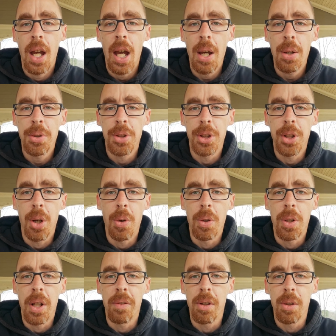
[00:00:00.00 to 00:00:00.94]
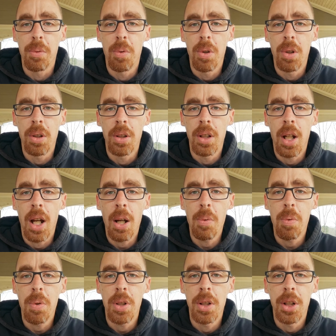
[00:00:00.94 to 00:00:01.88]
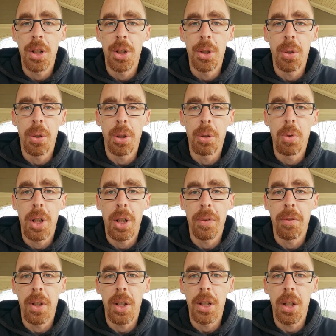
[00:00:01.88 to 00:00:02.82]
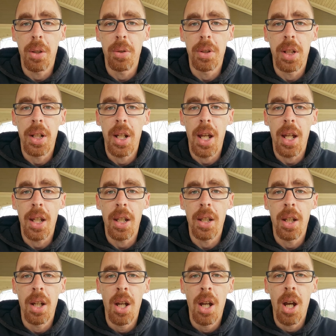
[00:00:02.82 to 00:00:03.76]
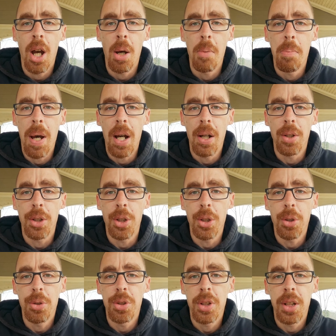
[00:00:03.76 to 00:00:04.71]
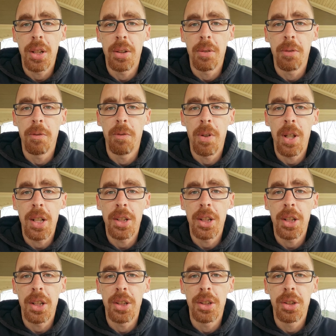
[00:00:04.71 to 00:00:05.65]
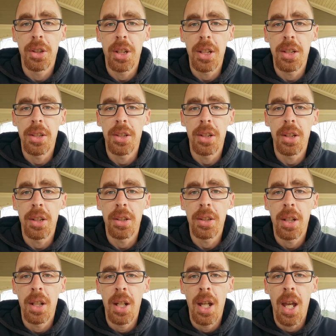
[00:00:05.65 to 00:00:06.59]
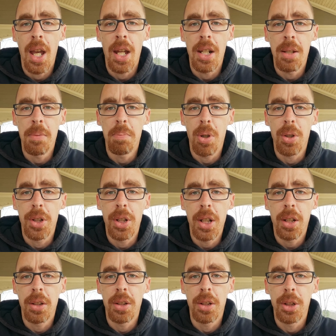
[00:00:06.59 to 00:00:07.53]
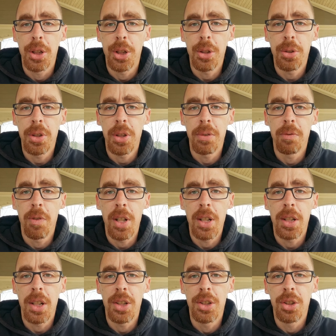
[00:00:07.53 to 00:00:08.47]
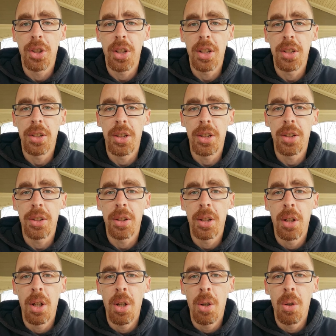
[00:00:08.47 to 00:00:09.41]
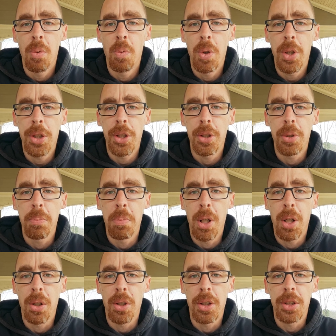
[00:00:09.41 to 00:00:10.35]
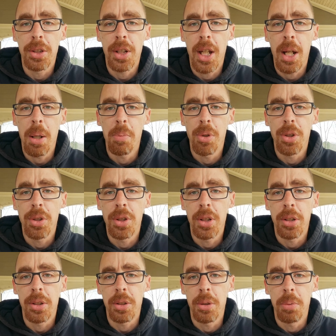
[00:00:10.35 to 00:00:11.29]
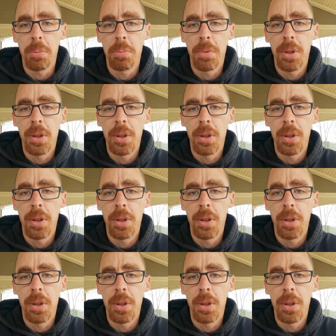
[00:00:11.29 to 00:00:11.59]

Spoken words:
How's it going, everyone? I wanted to do a quick video today about using vintage lenses, and in particular using vintage lenses with your mirrorless camera system.